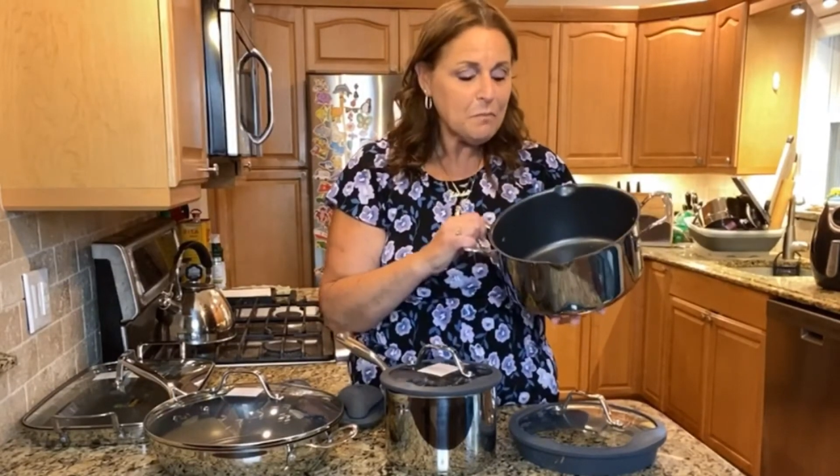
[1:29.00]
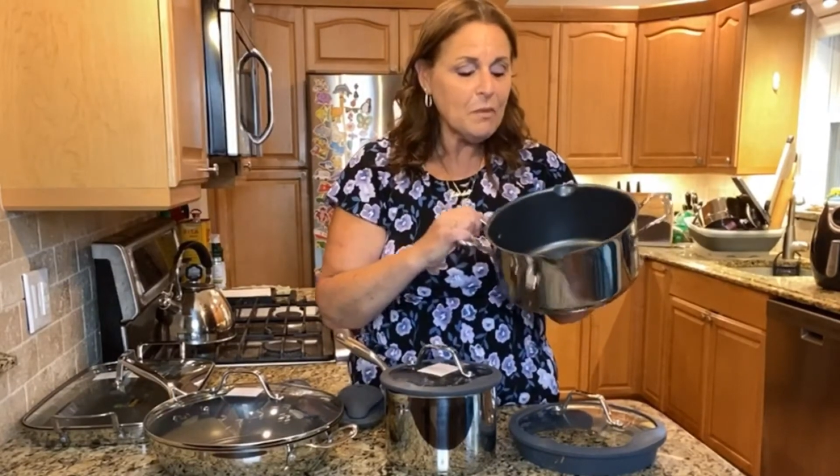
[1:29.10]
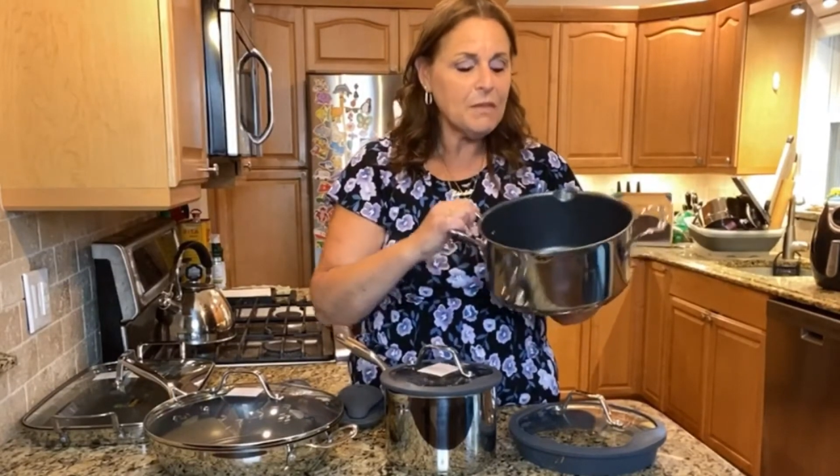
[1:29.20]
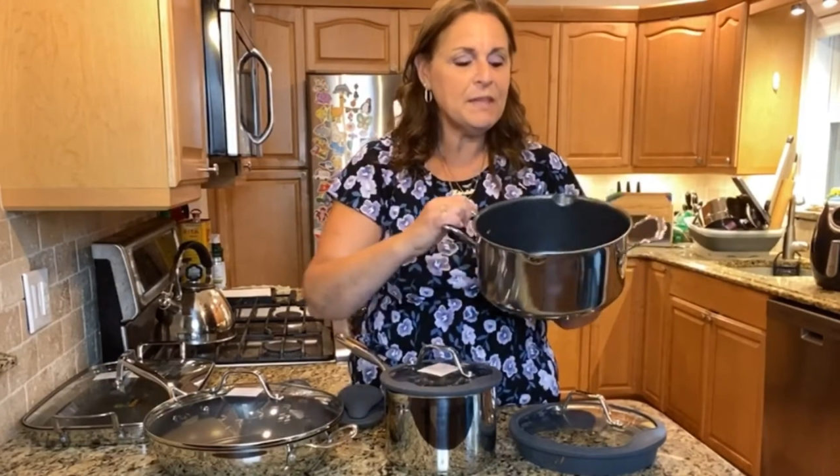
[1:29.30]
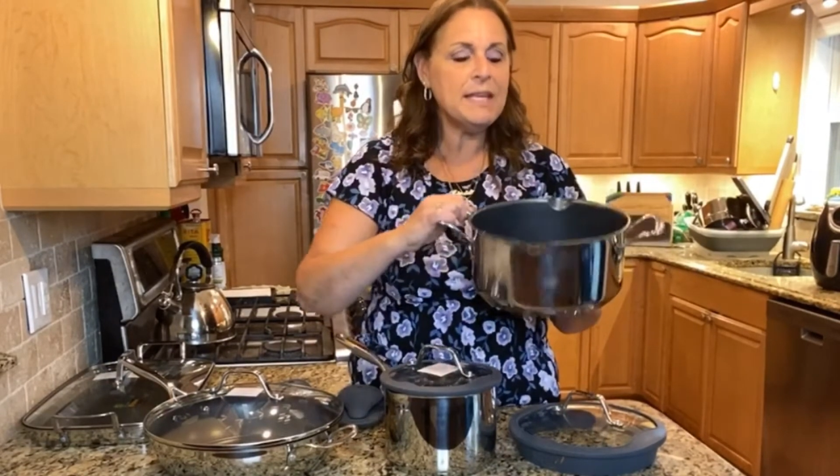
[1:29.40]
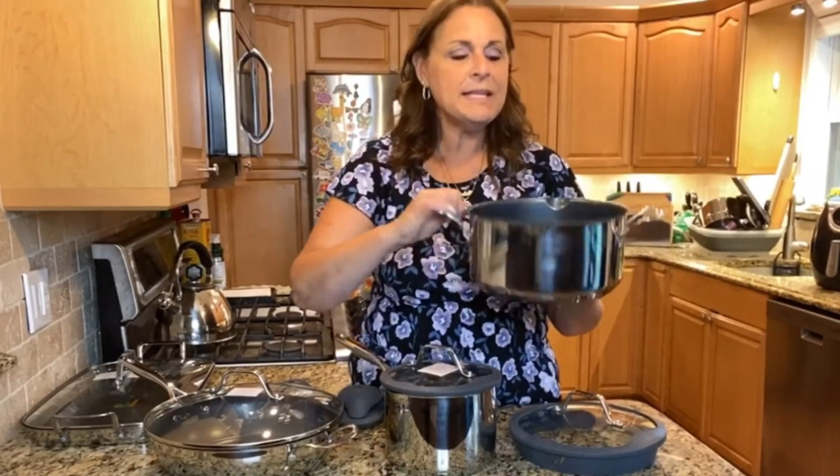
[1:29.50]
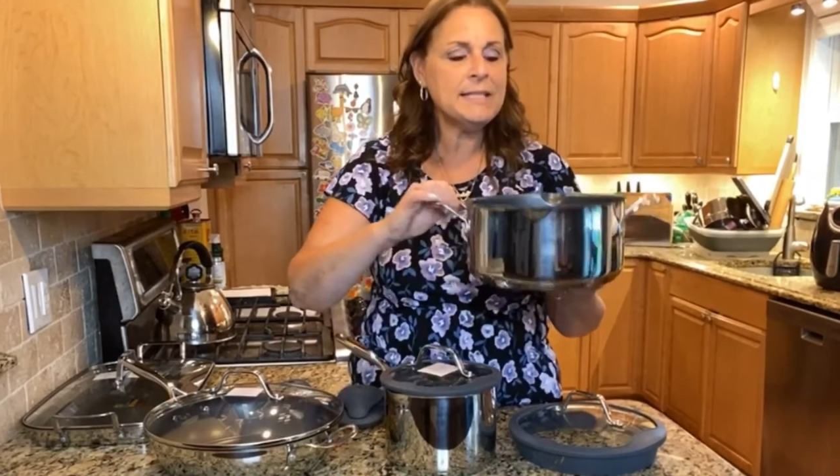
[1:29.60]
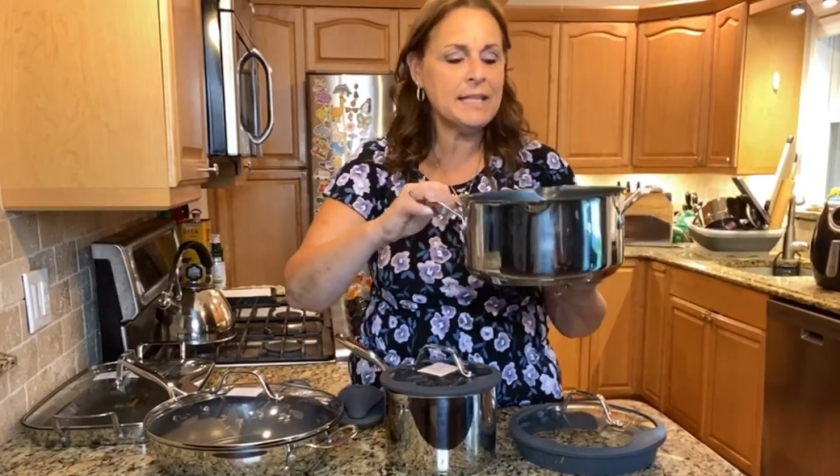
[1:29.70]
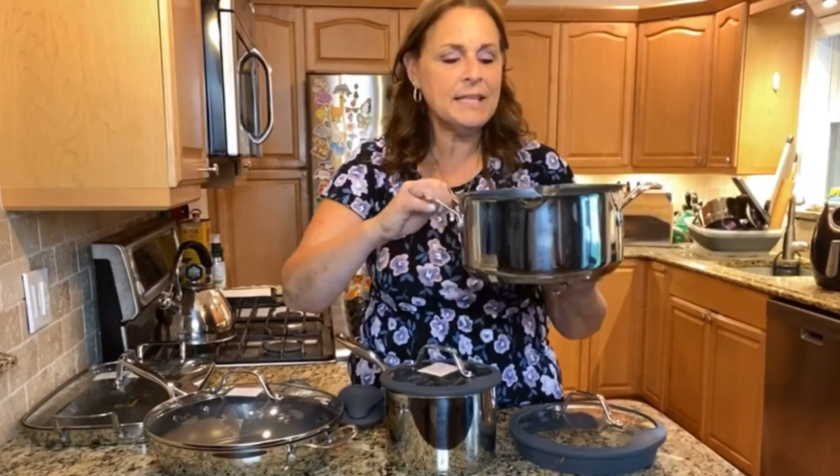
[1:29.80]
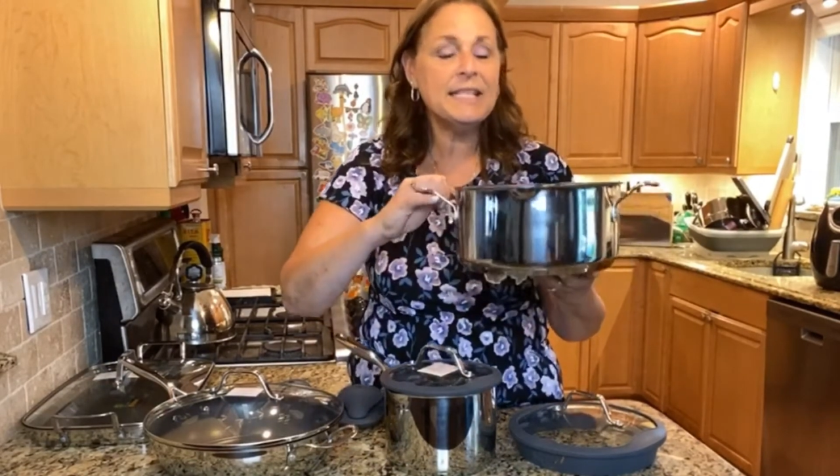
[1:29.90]
These,
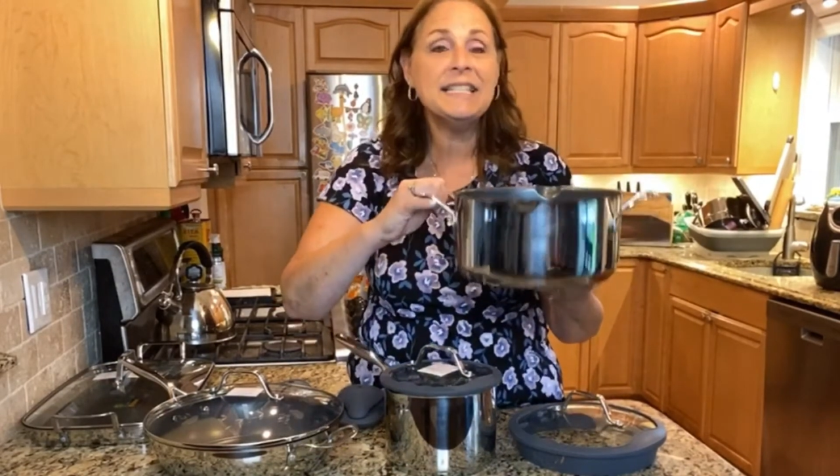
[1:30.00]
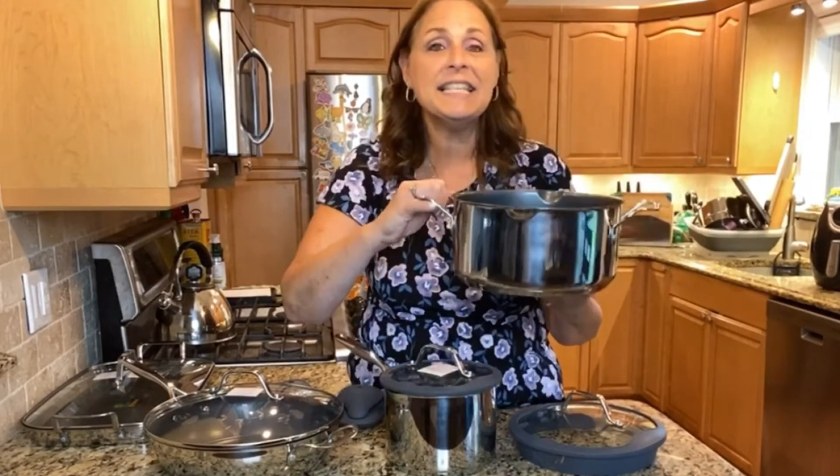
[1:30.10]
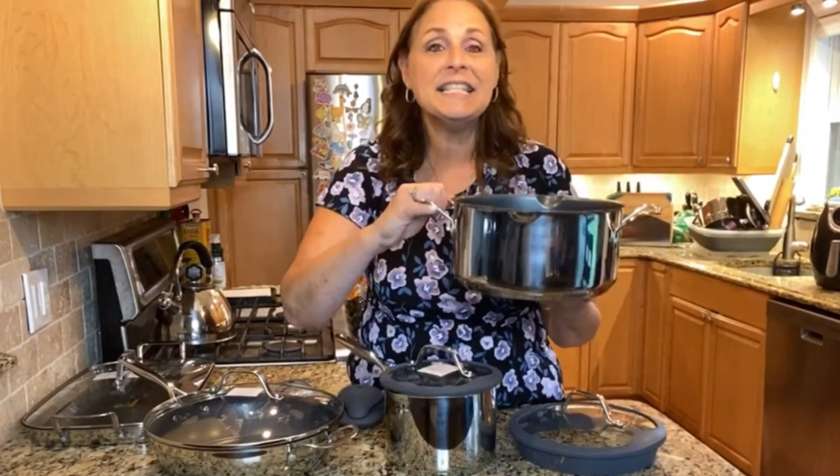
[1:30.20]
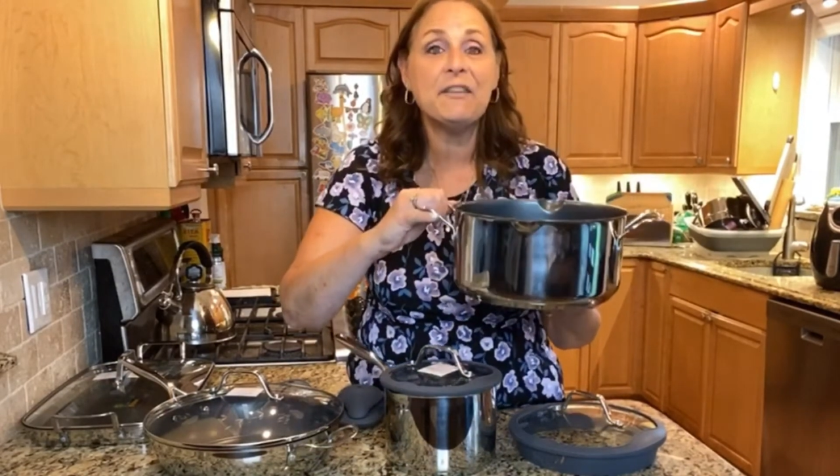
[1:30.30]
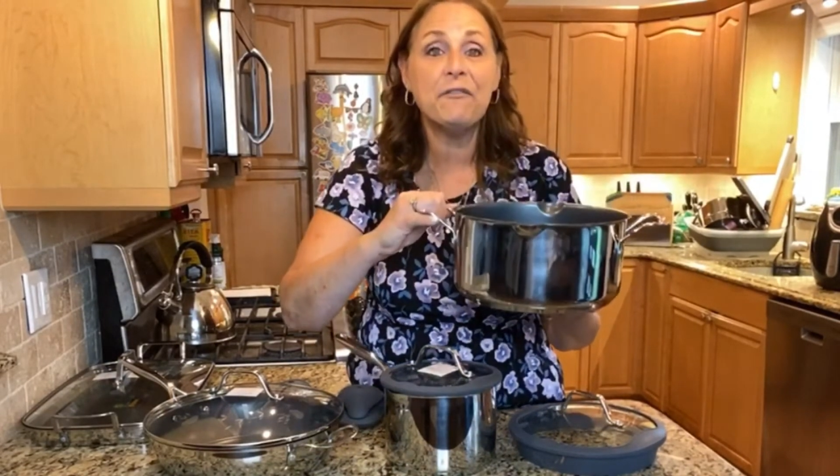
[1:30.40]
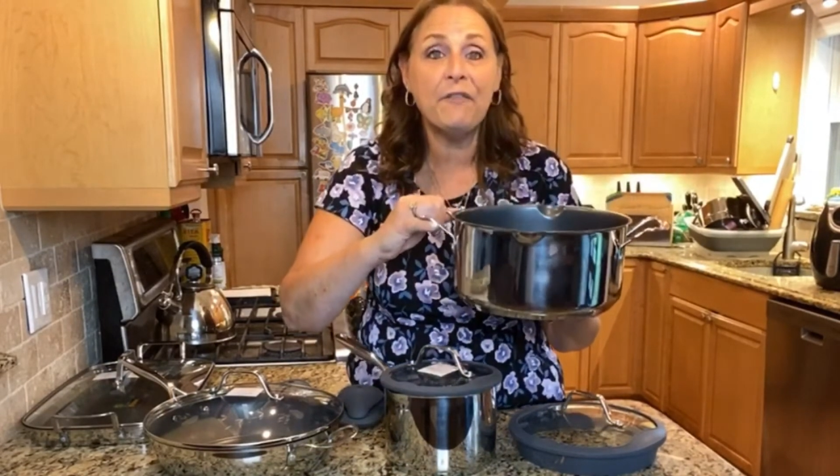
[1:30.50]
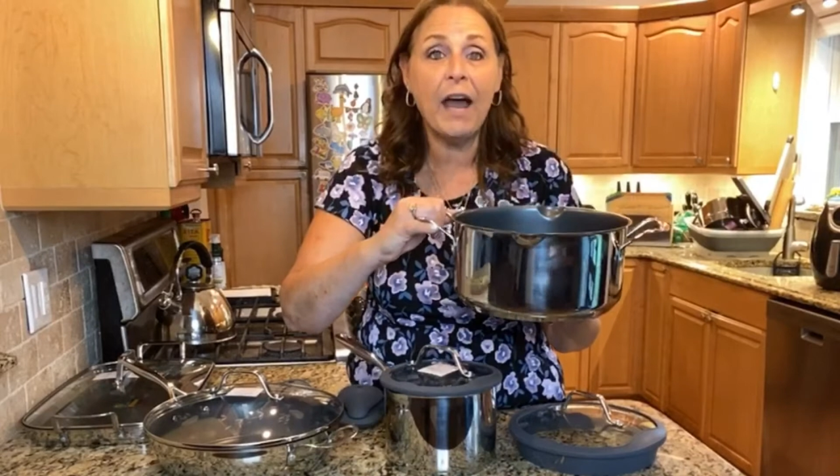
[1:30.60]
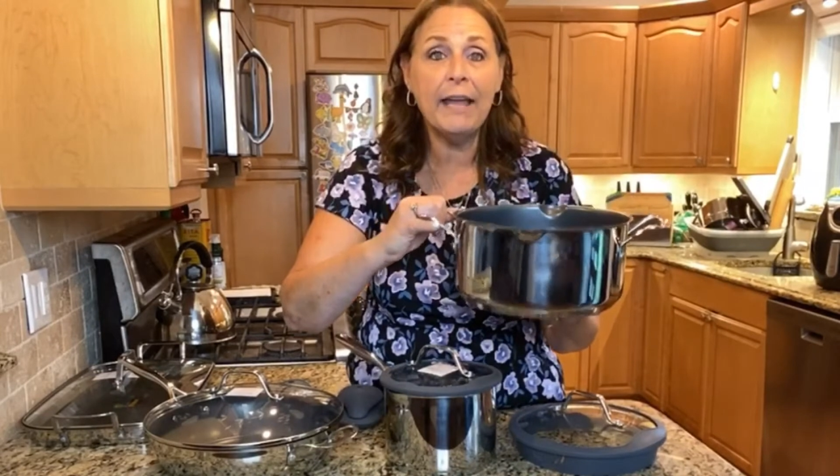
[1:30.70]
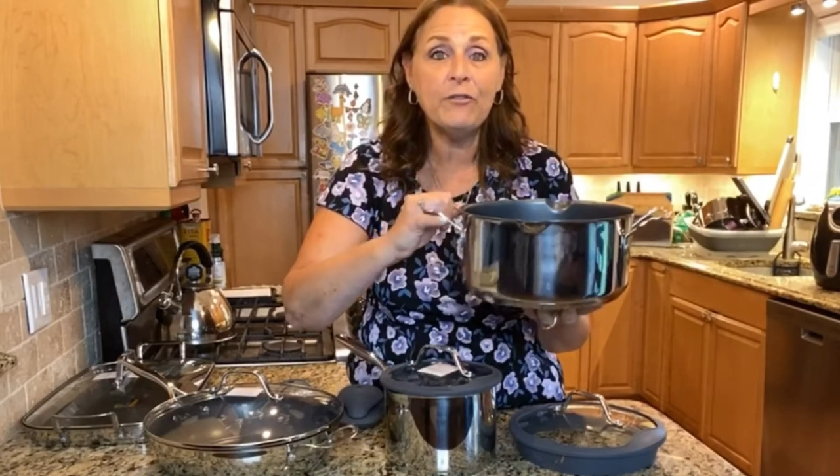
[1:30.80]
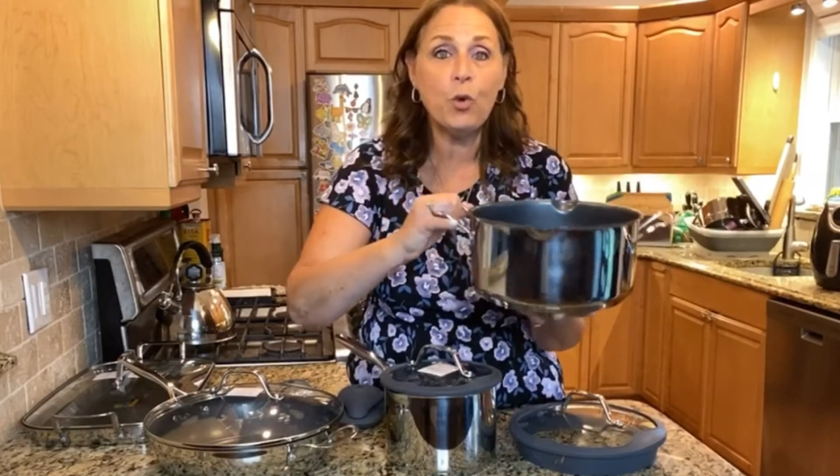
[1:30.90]
this is the
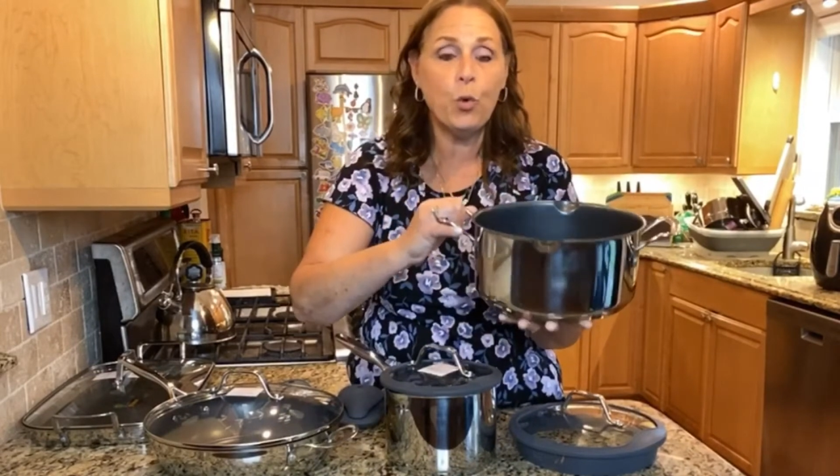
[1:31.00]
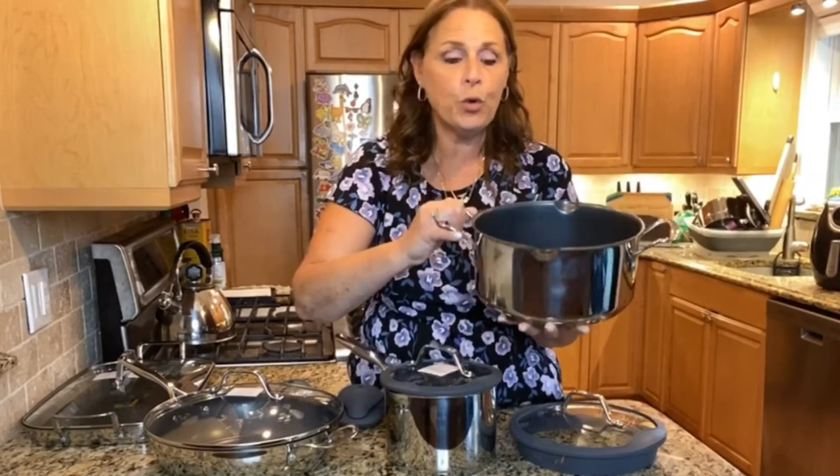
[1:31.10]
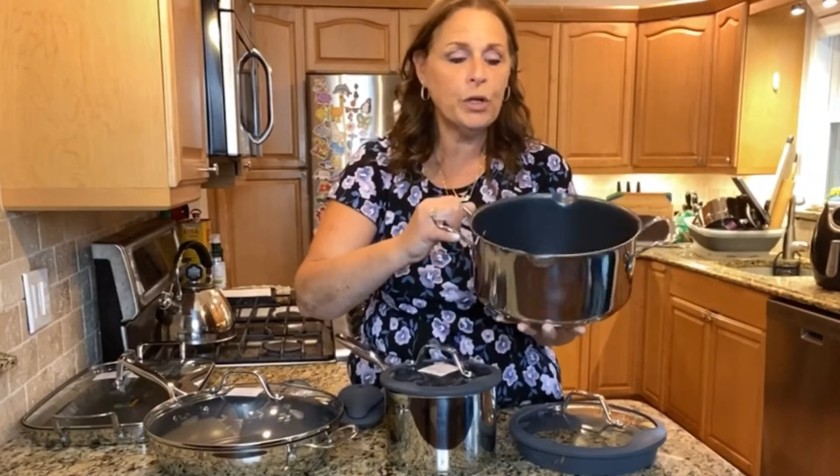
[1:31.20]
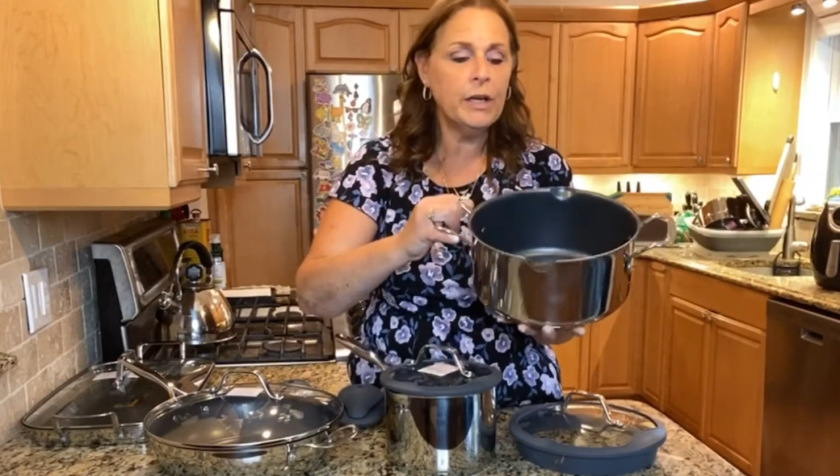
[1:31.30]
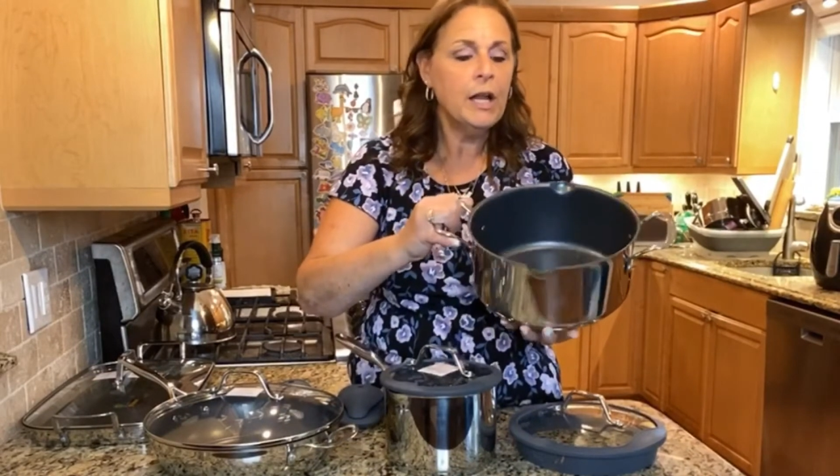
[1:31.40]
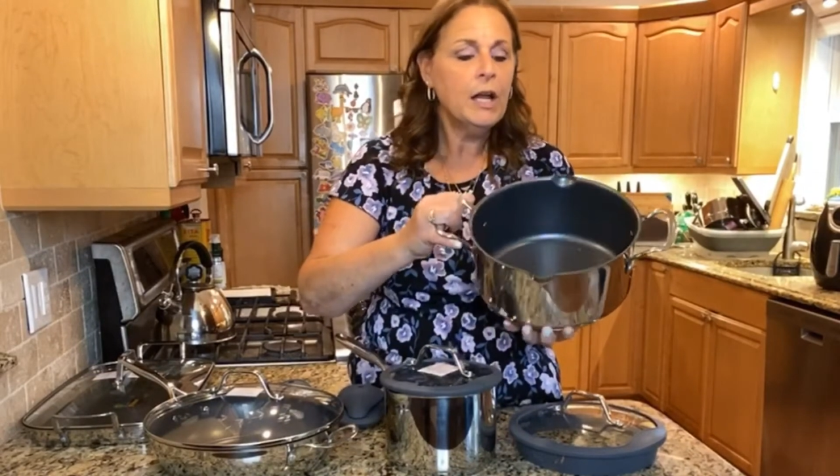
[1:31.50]
five quart.